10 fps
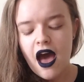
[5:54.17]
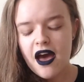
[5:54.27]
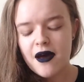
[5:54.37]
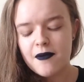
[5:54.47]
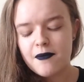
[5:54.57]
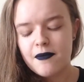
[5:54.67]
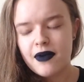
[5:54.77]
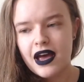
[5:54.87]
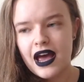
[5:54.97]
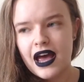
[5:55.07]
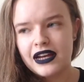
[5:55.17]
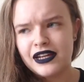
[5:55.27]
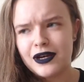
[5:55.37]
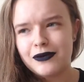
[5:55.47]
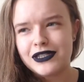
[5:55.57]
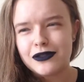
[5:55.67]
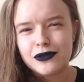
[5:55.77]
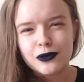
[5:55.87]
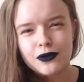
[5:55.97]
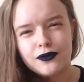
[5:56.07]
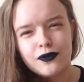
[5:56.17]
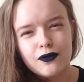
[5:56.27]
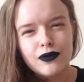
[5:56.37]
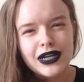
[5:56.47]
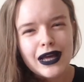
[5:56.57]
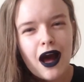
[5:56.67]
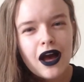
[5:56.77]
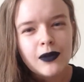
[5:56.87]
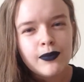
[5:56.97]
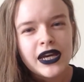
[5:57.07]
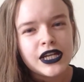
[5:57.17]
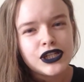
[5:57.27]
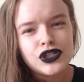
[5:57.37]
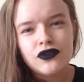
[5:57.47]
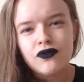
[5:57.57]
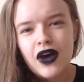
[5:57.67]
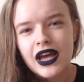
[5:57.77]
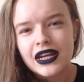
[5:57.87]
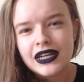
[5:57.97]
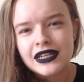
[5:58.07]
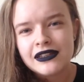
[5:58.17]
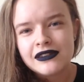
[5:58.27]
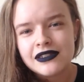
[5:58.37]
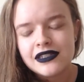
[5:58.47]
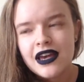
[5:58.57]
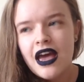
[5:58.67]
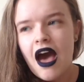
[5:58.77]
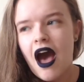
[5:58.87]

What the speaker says: And, you know, it's those sort of really high-pitched violins